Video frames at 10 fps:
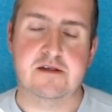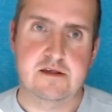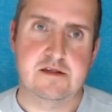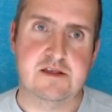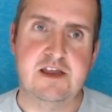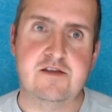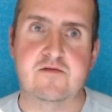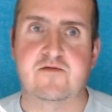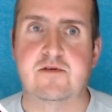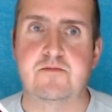stage
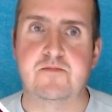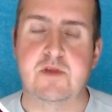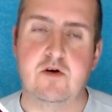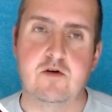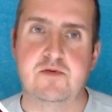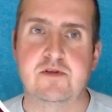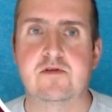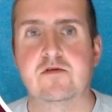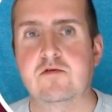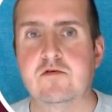from open
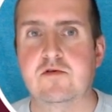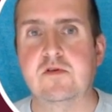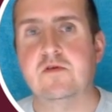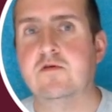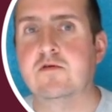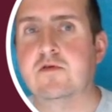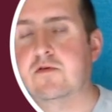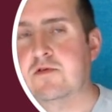to to do to